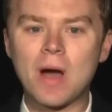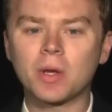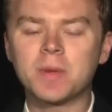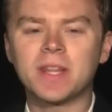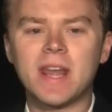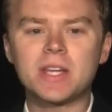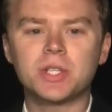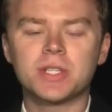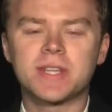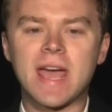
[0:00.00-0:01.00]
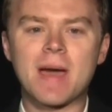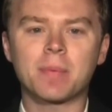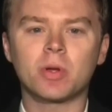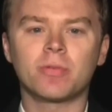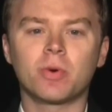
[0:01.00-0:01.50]
welcome to the nation's
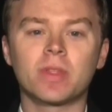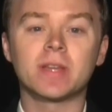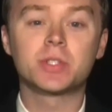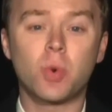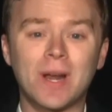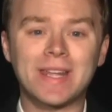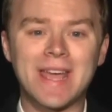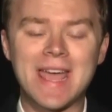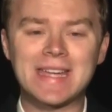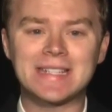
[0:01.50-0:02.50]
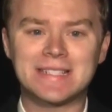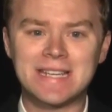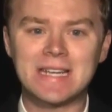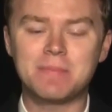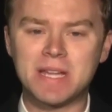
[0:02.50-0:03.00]
capital for the
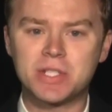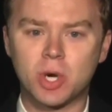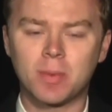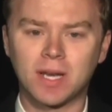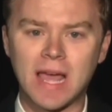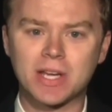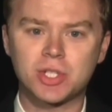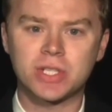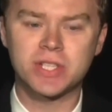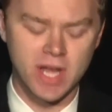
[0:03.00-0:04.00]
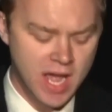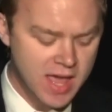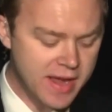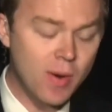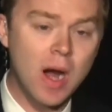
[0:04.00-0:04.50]
2018 midterm elections.
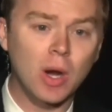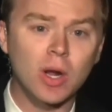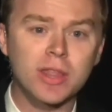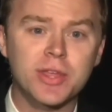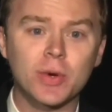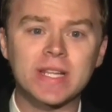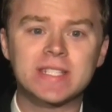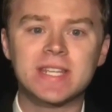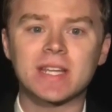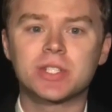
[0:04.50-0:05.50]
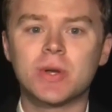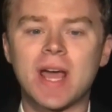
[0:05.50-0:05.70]
There are 36